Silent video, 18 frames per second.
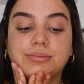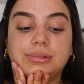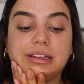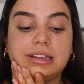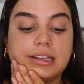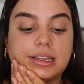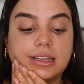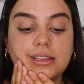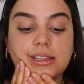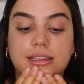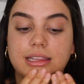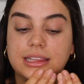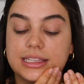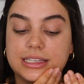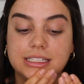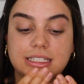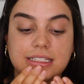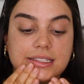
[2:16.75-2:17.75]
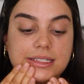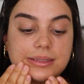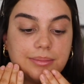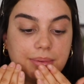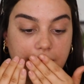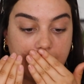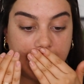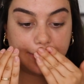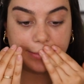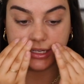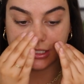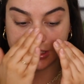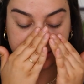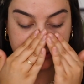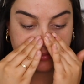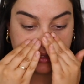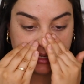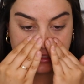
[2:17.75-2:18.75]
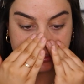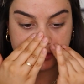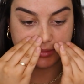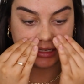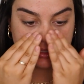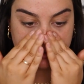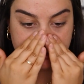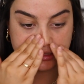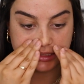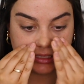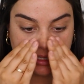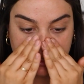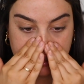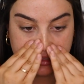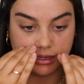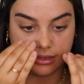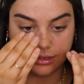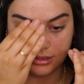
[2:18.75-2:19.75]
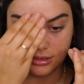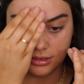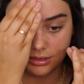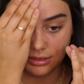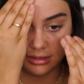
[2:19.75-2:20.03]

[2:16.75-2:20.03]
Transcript: but this primer just makes my skin,